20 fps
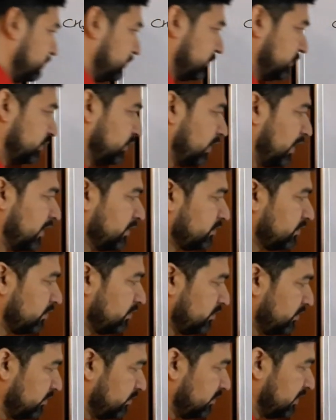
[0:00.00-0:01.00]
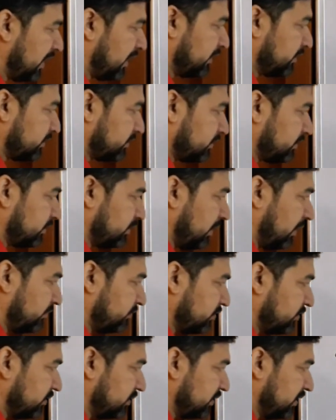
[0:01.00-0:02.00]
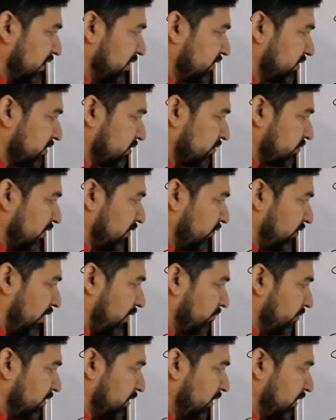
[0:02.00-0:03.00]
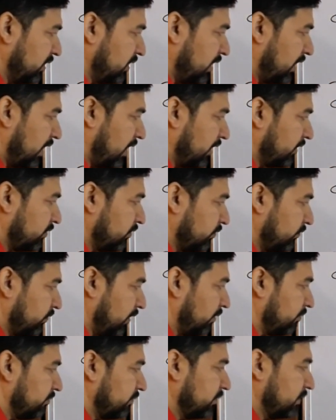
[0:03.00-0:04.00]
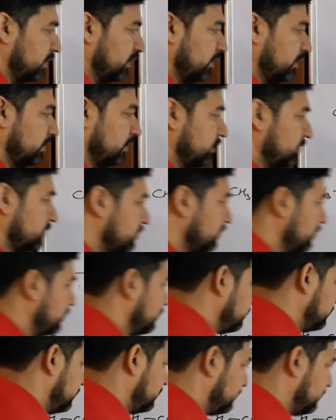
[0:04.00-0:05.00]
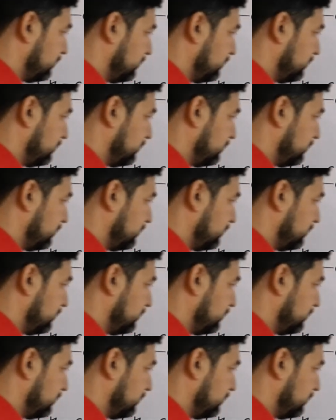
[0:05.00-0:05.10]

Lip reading: So I told you that you have to, this will form your iodoform. So